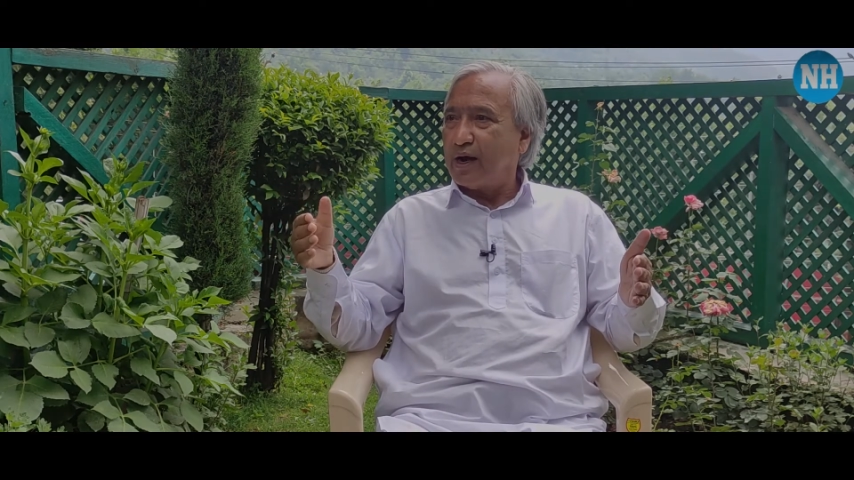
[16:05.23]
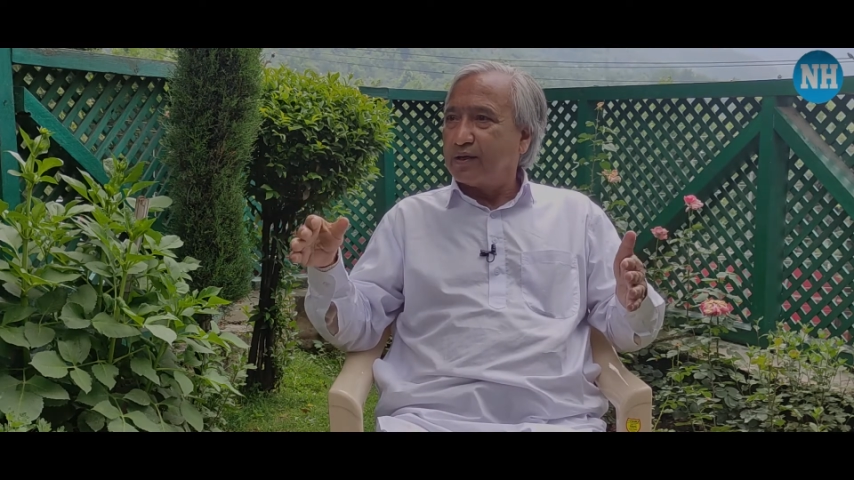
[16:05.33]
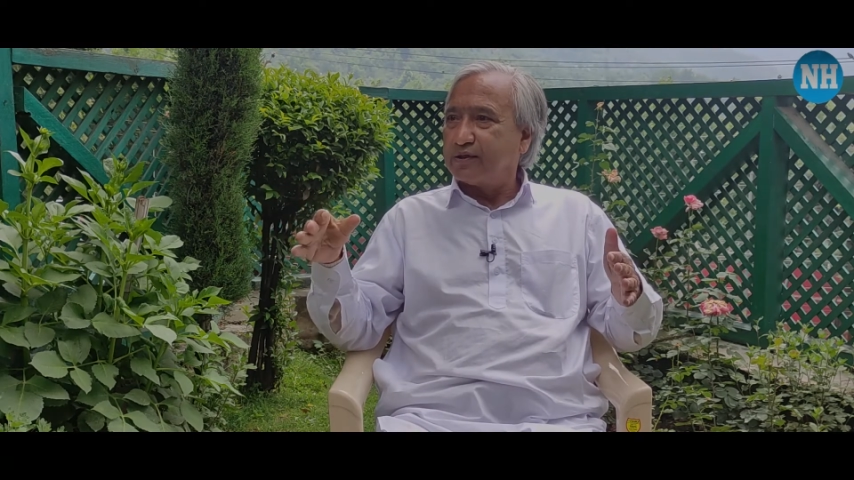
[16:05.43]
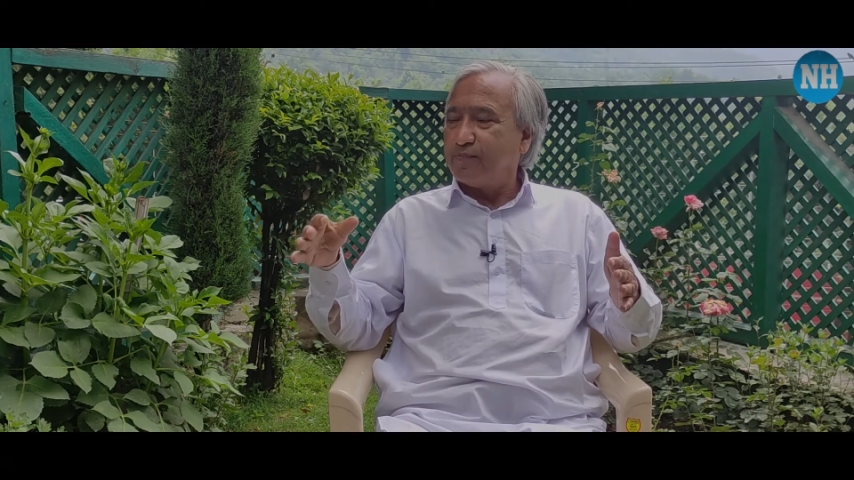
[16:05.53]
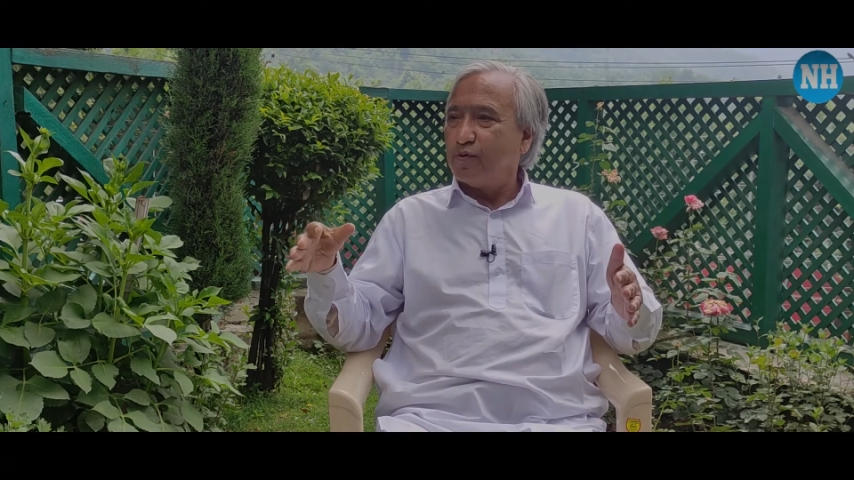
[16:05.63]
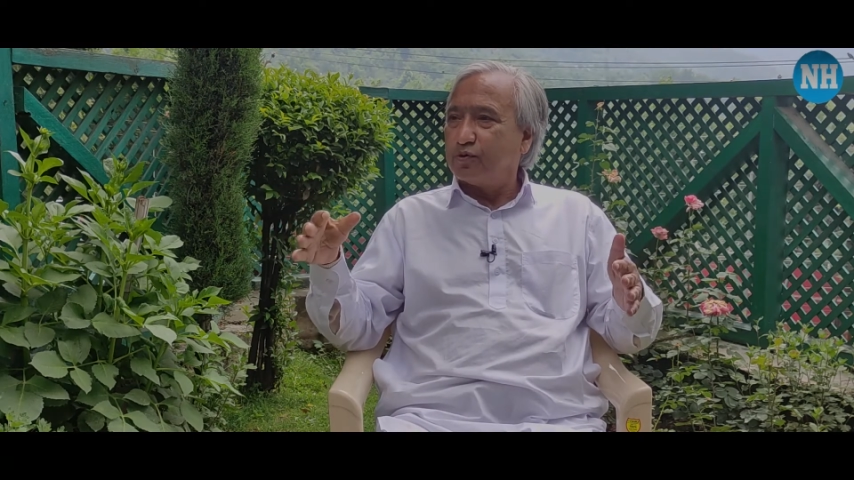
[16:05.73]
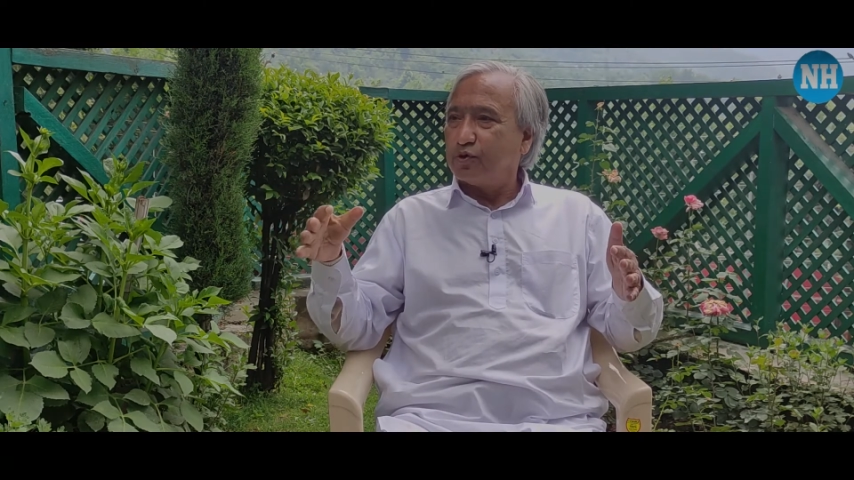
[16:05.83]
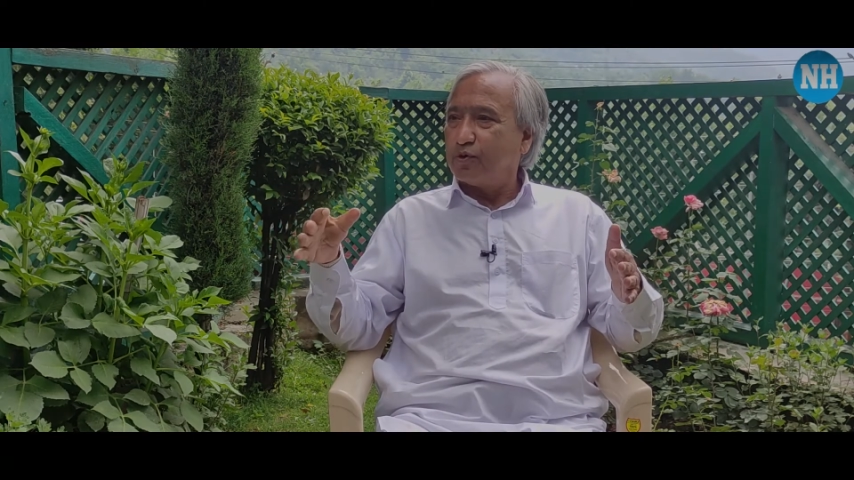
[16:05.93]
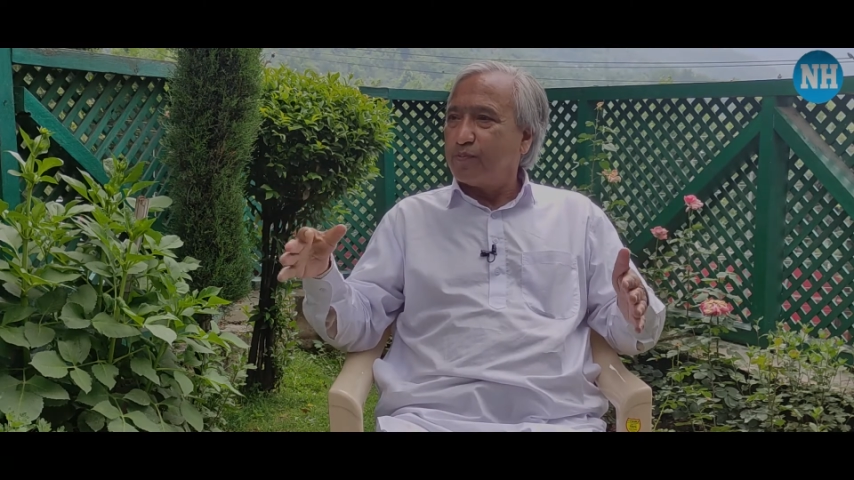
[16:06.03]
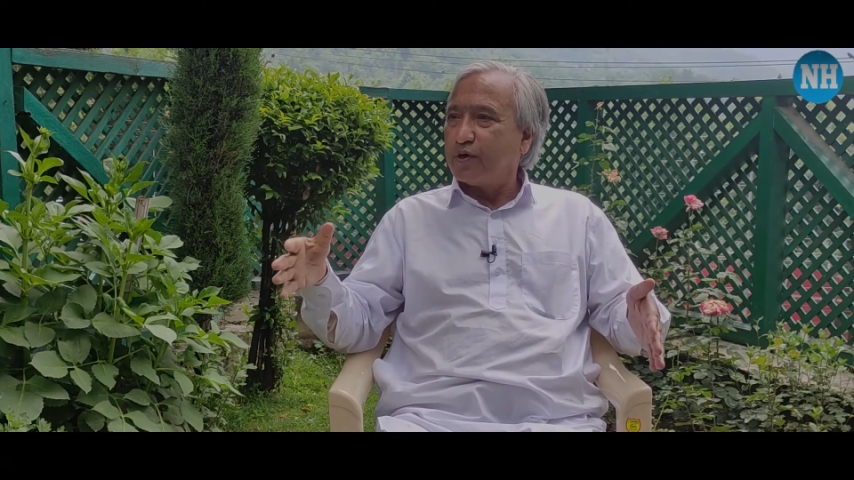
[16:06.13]
are
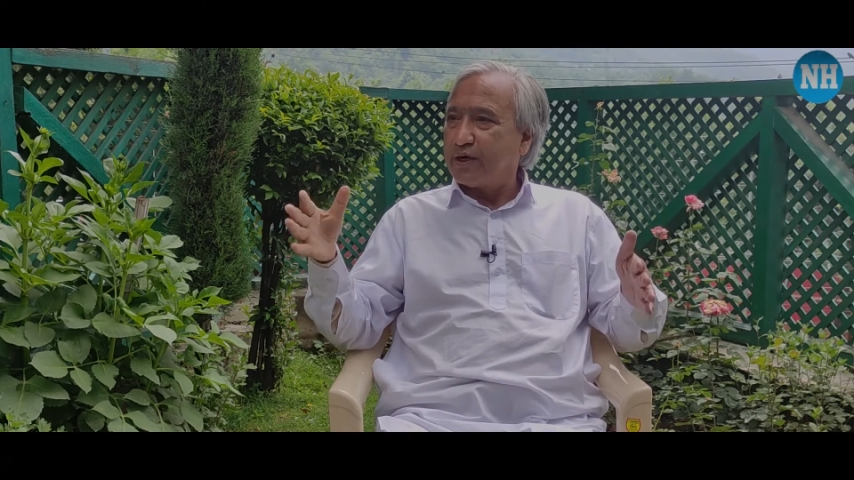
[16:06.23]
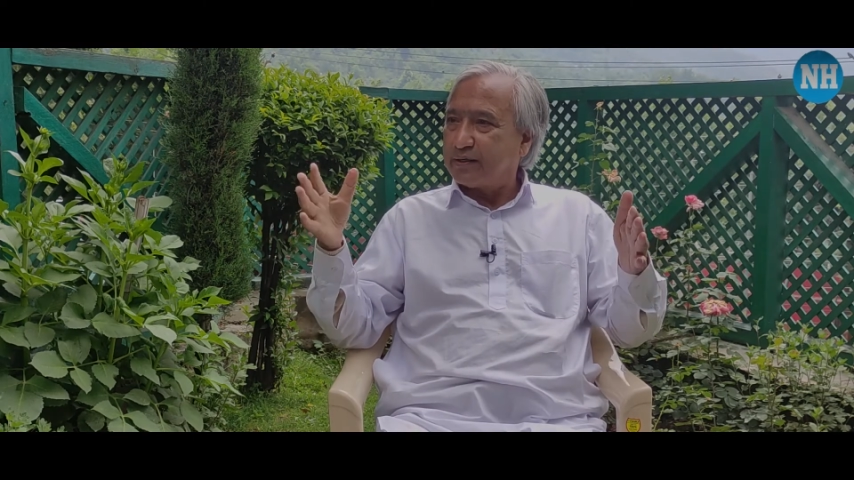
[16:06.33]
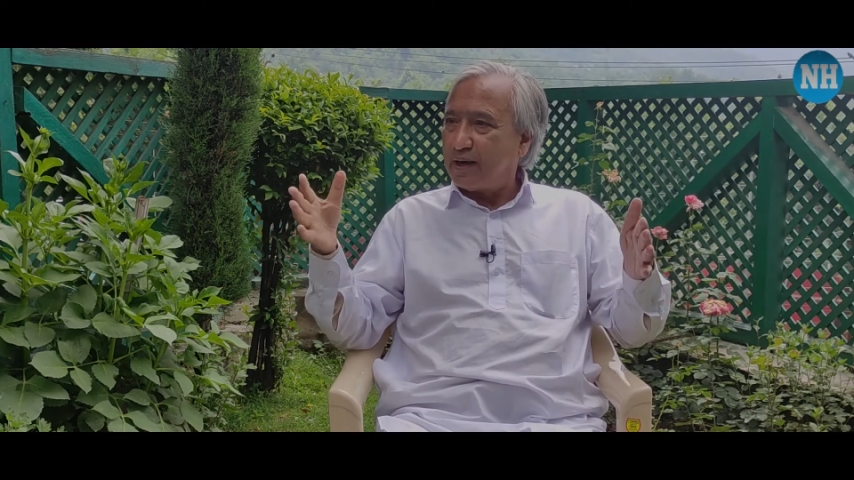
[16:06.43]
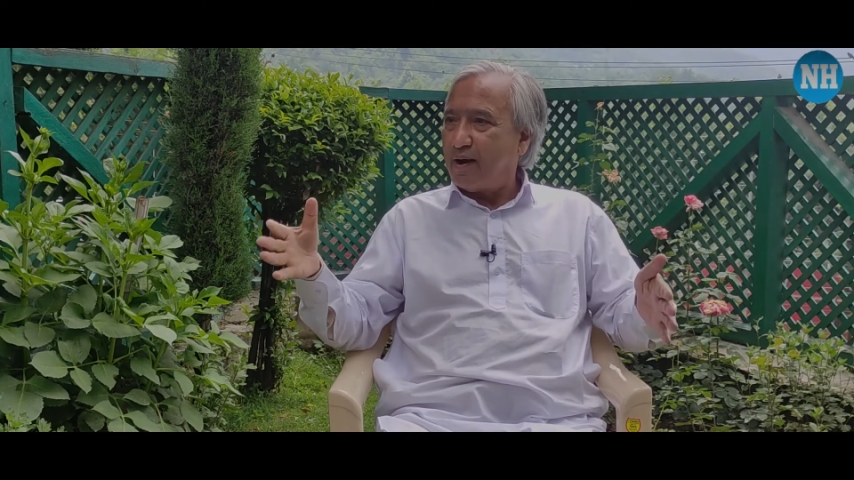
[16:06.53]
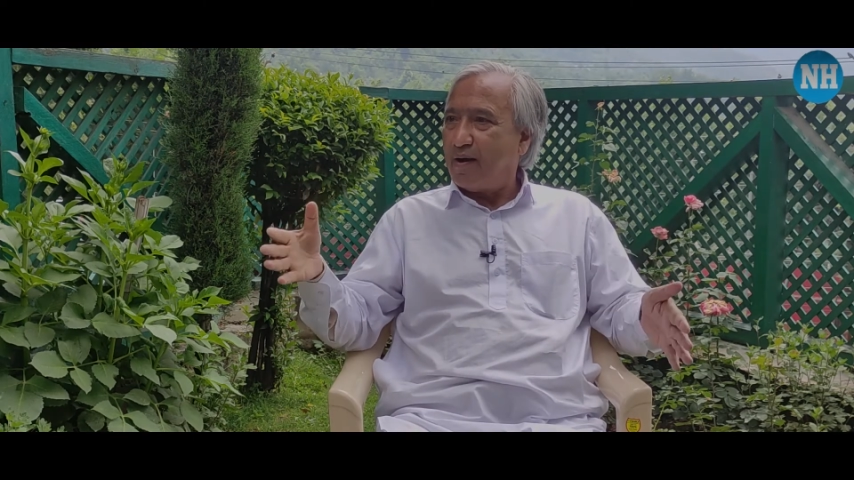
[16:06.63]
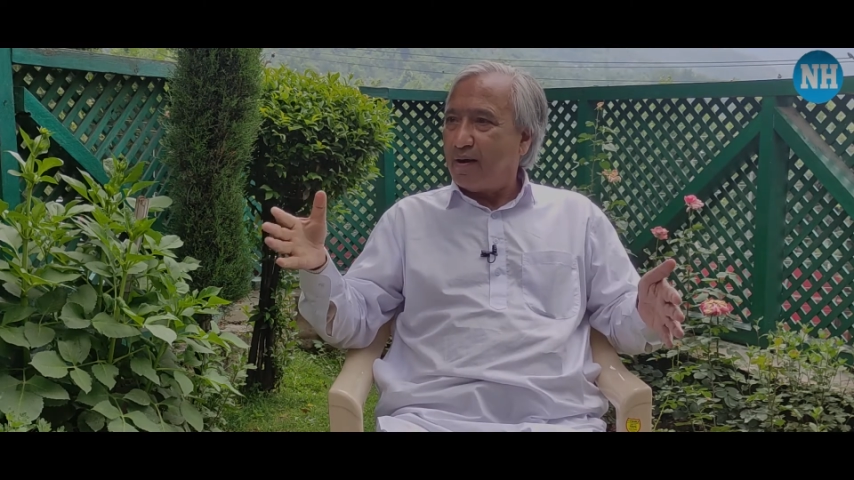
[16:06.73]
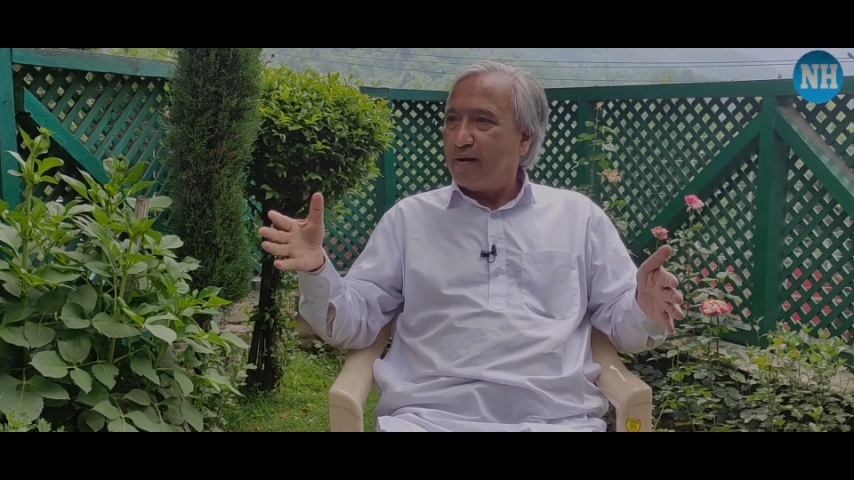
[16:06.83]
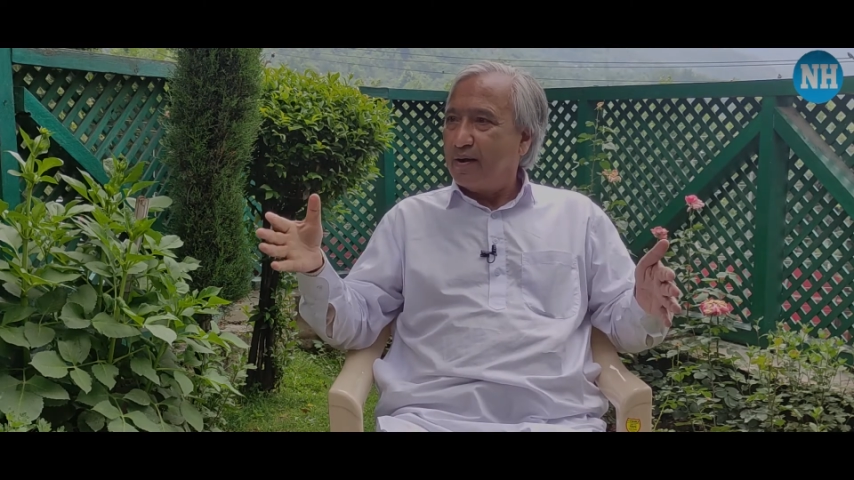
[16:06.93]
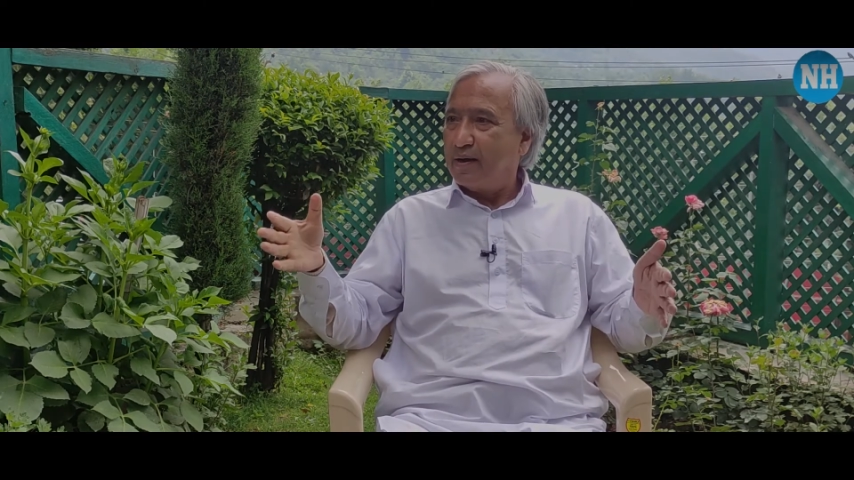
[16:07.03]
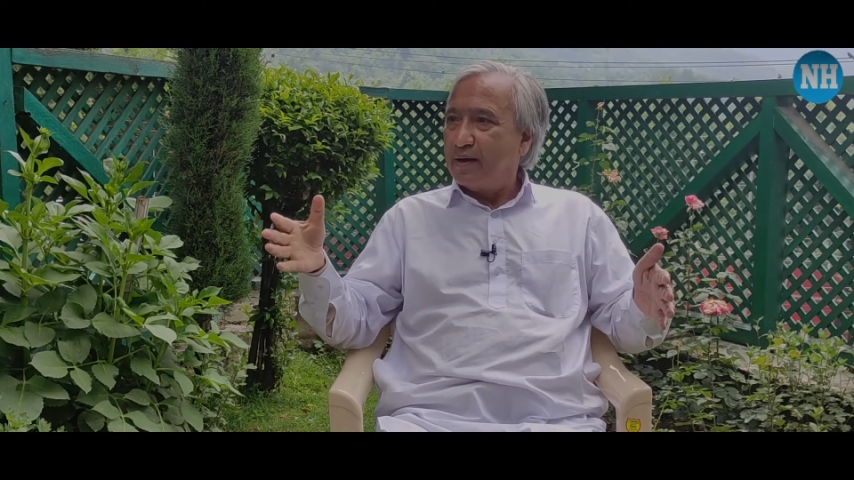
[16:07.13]
supposed to protect the law.